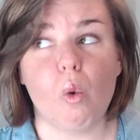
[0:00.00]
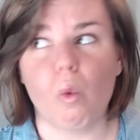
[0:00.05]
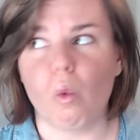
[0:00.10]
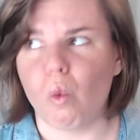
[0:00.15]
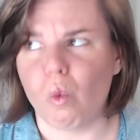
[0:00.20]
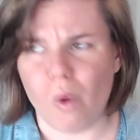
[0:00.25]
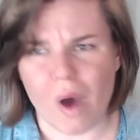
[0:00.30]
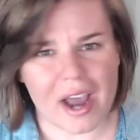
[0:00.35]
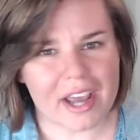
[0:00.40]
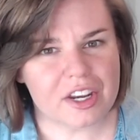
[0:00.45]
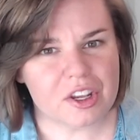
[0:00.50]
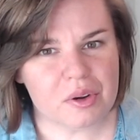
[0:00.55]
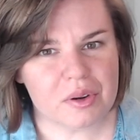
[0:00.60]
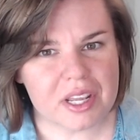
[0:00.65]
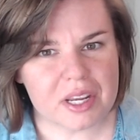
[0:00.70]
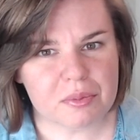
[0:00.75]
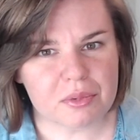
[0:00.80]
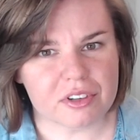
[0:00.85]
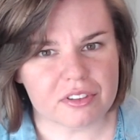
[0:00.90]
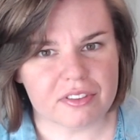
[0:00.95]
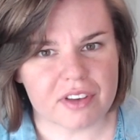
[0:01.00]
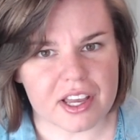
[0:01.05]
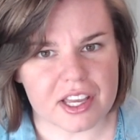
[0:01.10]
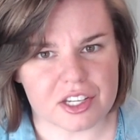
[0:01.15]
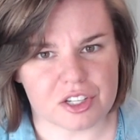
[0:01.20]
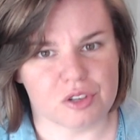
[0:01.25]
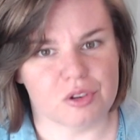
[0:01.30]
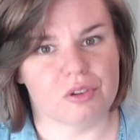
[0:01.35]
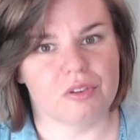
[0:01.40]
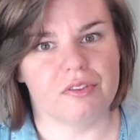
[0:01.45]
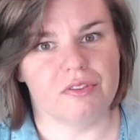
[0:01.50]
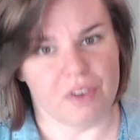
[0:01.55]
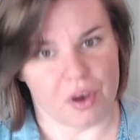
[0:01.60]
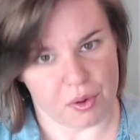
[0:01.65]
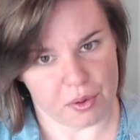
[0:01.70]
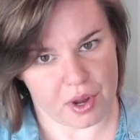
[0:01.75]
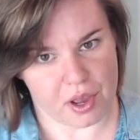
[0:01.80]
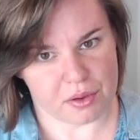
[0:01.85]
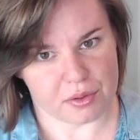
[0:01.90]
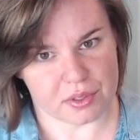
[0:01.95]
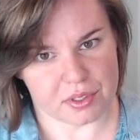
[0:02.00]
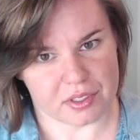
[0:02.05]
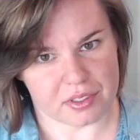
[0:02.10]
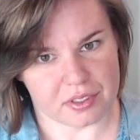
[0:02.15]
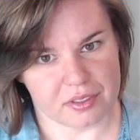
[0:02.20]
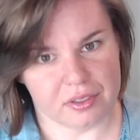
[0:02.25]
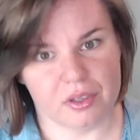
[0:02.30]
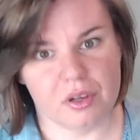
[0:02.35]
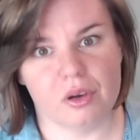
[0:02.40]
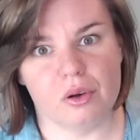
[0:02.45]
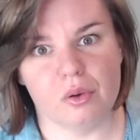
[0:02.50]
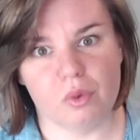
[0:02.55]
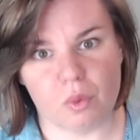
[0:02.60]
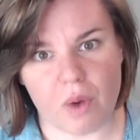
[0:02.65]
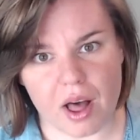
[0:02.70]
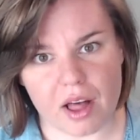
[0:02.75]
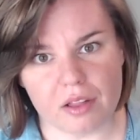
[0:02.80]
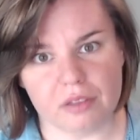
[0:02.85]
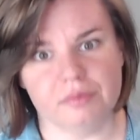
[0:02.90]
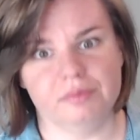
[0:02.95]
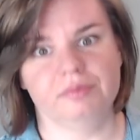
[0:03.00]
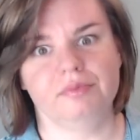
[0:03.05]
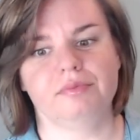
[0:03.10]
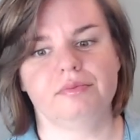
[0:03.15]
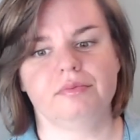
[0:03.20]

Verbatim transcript: why do you need professional photos? Well,